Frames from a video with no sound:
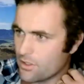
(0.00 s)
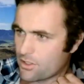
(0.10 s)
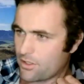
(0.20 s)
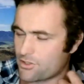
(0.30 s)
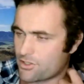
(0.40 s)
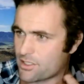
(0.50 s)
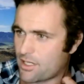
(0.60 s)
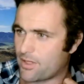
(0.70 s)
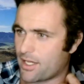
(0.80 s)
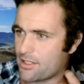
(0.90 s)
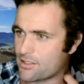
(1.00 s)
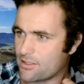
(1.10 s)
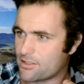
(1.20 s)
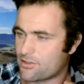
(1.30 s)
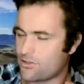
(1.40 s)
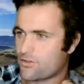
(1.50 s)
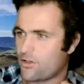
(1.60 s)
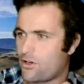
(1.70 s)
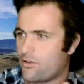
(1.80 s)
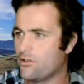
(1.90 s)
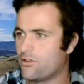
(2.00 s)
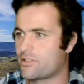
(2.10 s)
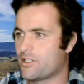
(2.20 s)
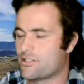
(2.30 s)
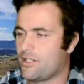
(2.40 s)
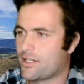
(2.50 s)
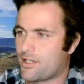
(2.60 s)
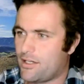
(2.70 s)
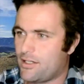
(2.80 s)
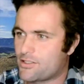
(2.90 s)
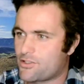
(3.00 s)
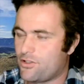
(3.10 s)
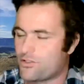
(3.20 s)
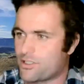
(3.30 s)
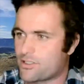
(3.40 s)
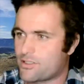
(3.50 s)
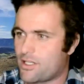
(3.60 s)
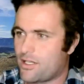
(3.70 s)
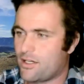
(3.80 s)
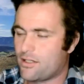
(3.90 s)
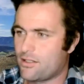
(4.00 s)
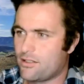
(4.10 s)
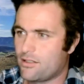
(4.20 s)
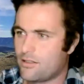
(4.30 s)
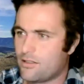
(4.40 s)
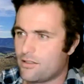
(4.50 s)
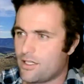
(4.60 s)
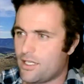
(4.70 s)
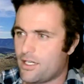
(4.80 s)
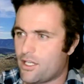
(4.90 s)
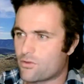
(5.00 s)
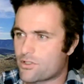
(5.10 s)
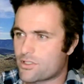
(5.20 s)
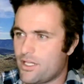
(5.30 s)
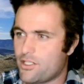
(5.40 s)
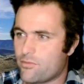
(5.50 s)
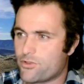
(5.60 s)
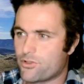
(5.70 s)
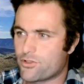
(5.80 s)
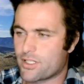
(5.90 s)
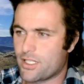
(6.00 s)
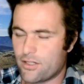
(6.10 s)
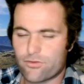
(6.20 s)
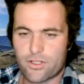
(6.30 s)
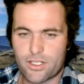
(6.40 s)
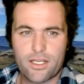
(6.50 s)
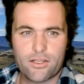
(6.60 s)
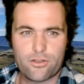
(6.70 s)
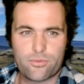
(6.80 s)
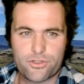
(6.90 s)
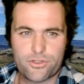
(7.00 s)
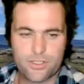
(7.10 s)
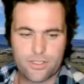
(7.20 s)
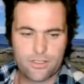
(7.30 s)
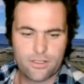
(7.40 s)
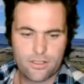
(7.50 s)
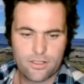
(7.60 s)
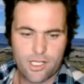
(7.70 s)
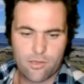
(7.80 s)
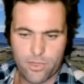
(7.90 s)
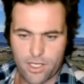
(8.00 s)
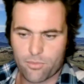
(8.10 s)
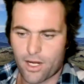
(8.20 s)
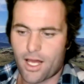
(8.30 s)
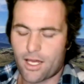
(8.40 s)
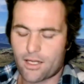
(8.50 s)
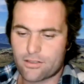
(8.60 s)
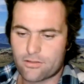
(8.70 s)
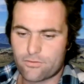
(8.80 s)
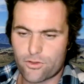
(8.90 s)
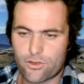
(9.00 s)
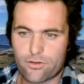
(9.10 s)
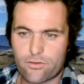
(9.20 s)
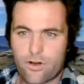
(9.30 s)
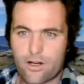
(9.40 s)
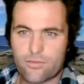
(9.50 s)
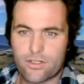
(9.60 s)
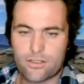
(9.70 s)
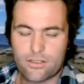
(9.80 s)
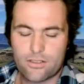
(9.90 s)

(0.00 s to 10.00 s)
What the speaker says: So just something else that's often overlooked is like it's not just any old seed you're producing. Every year you're producing a better plant for your environment.